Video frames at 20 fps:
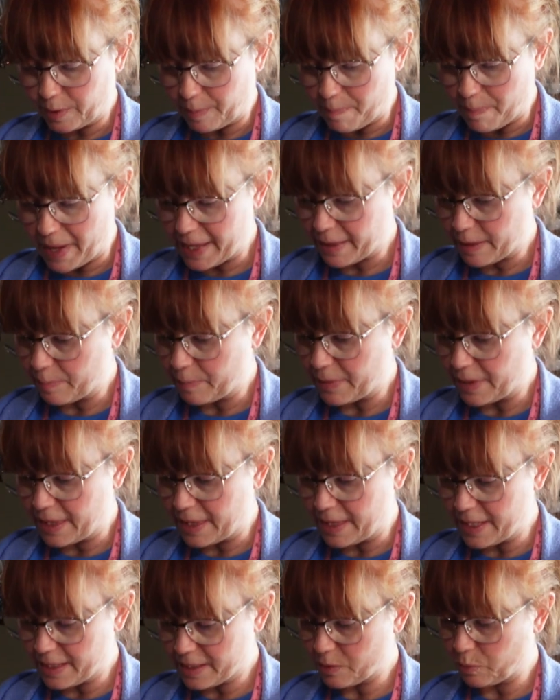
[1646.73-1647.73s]
to make them
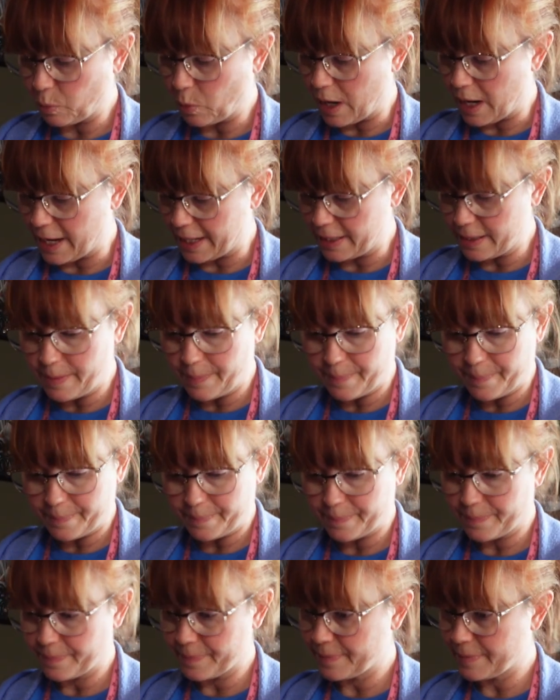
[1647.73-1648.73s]
this wide,
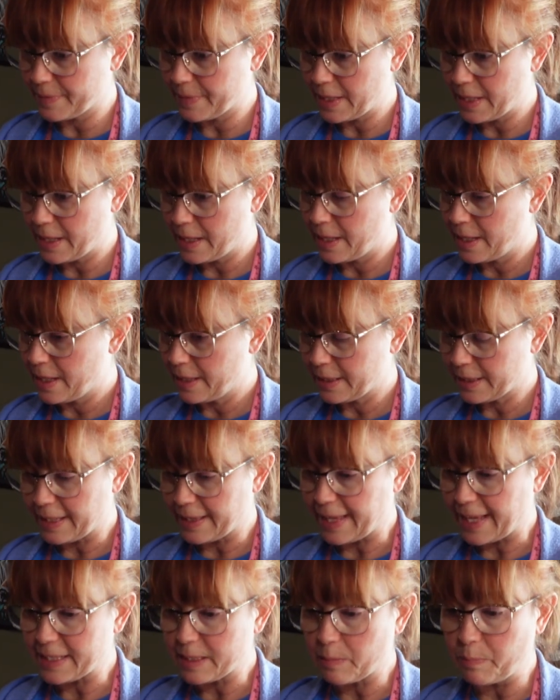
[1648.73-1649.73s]
get
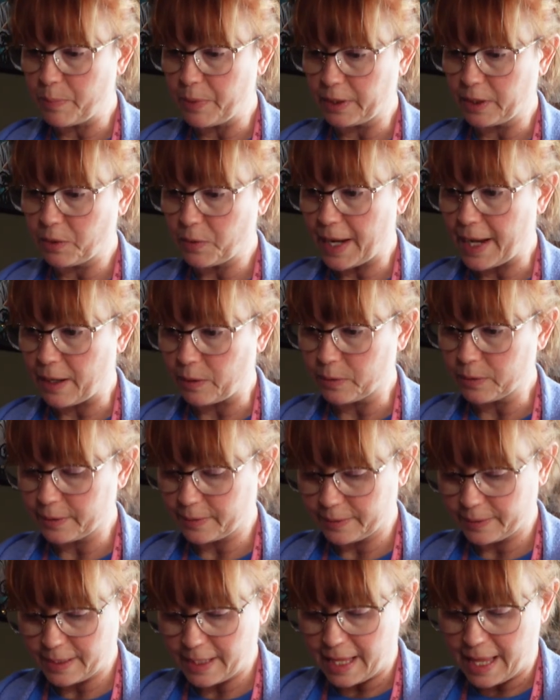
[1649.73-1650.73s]
that to billow out,
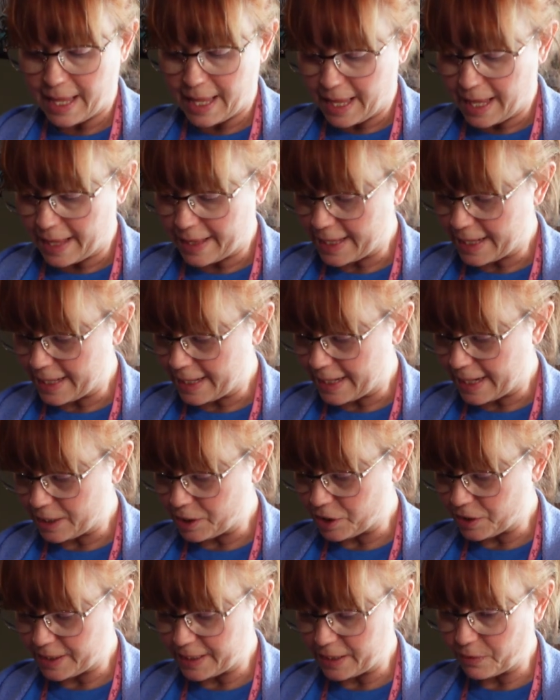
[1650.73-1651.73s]
and then I
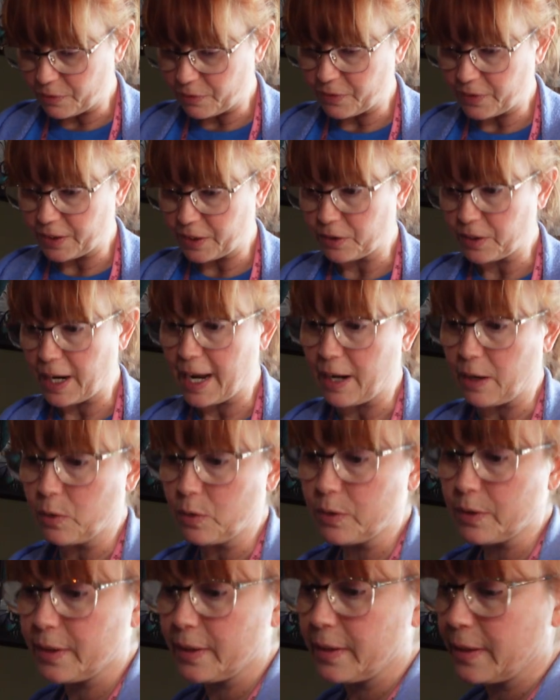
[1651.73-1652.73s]
just need to figure
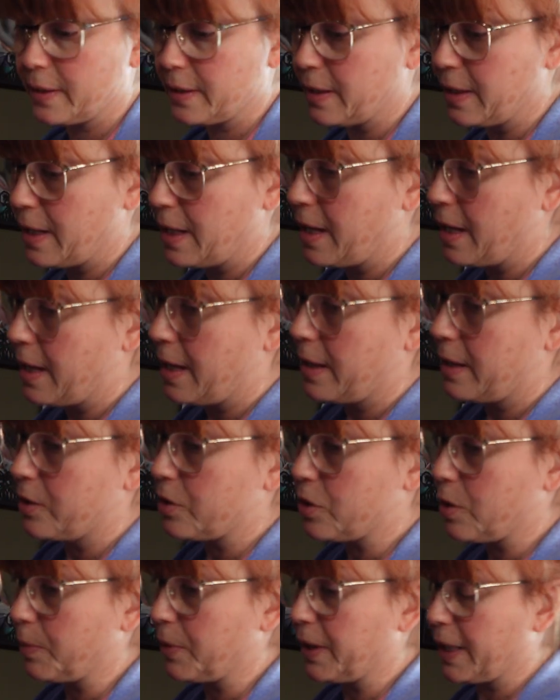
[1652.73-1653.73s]
out,
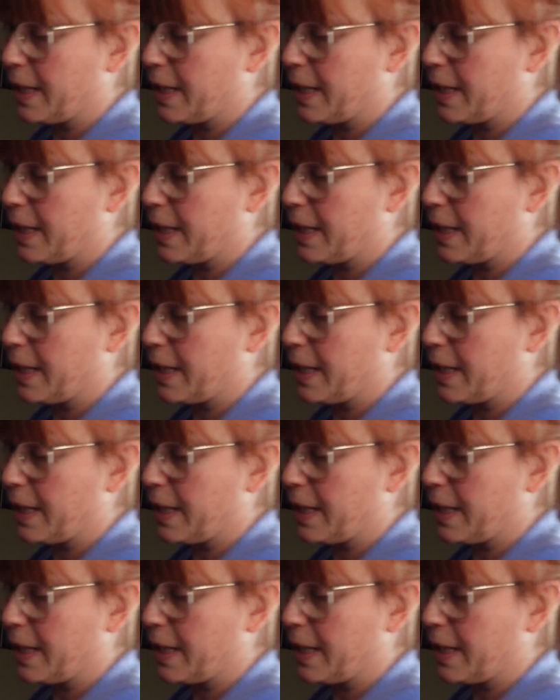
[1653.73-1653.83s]
so I'm going to